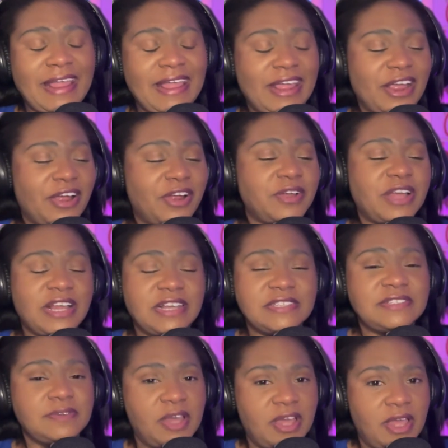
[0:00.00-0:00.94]
of here
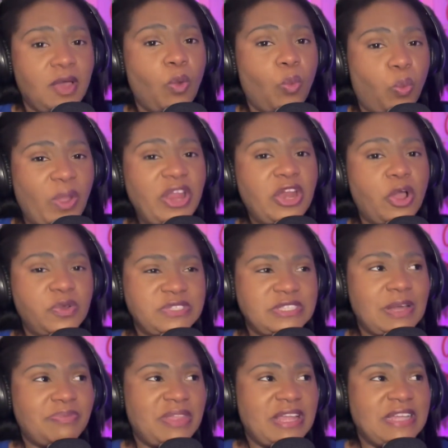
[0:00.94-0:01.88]
because we know
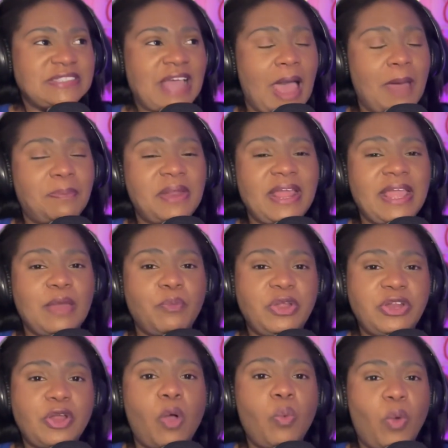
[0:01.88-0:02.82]
something is happening and
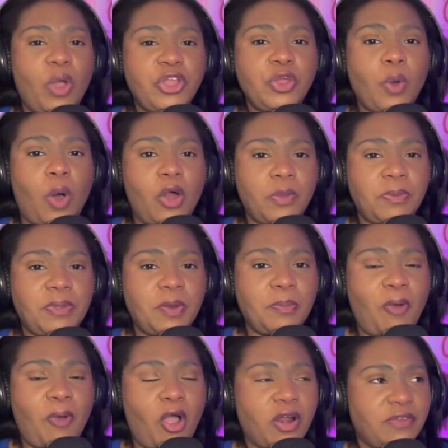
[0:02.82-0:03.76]
we don't want you all to be a
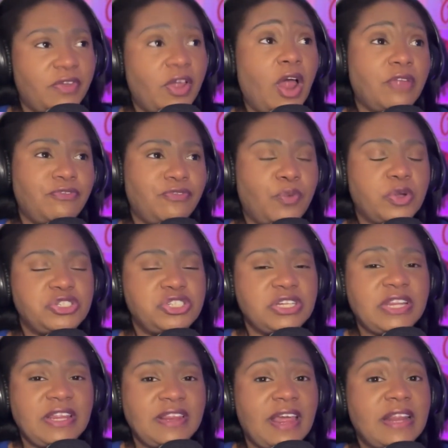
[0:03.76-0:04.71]
part of it.
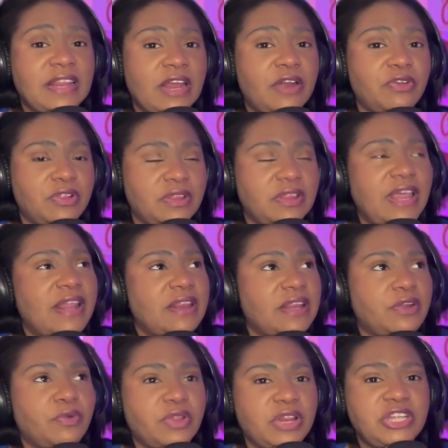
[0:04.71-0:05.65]
Unfortunately, they
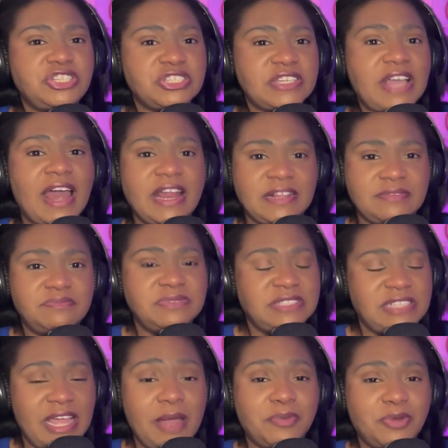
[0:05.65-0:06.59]
literally just kind of
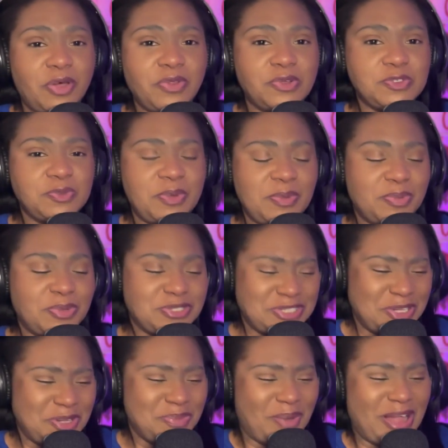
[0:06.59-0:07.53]
damned all those people
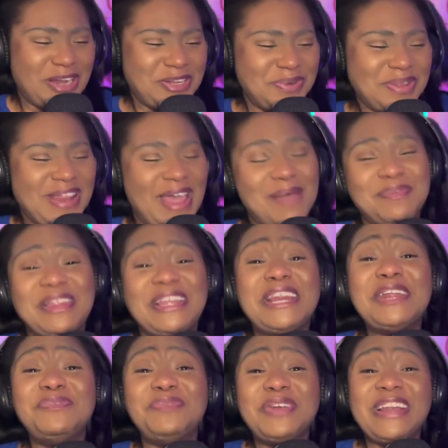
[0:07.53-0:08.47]
too by doing that, but they
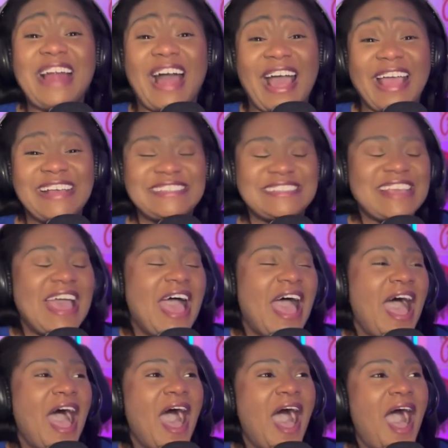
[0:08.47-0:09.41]
didn't realize.
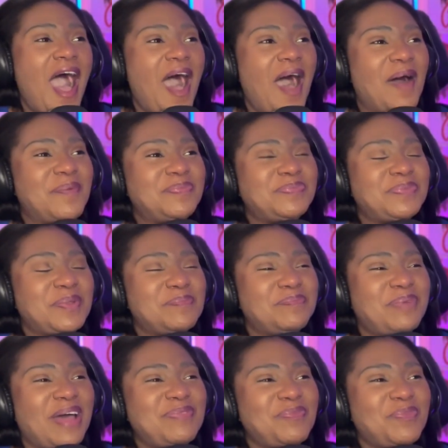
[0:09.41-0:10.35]

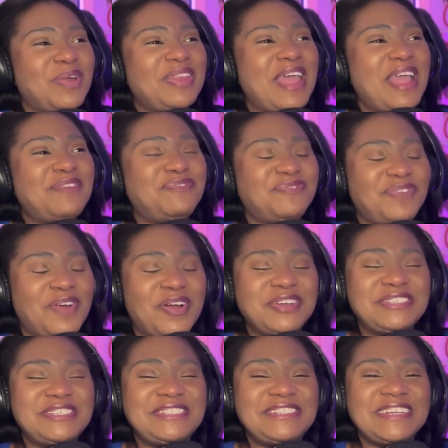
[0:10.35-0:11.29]
But when they
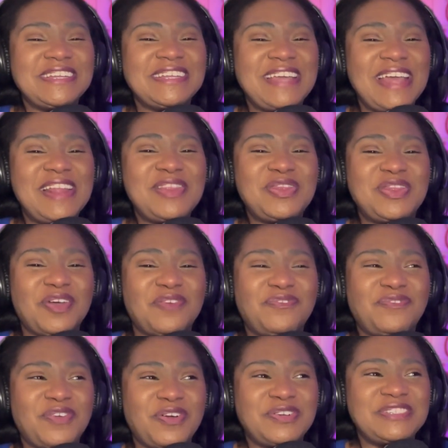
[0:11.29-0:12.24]
first get the
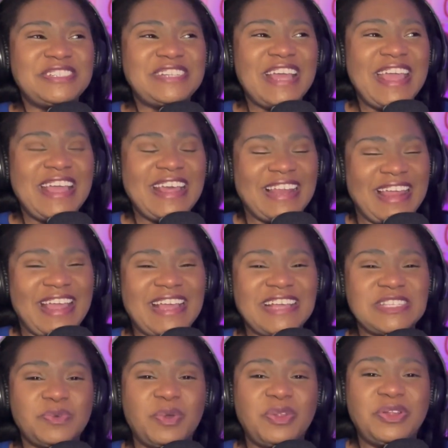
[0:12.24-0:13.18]
first inkling
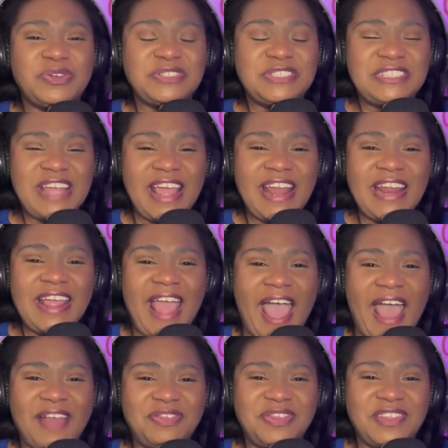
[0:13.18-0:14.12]
is when they're standing
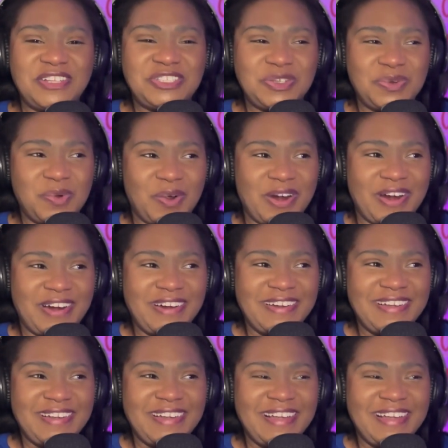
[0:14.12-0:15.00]
at the door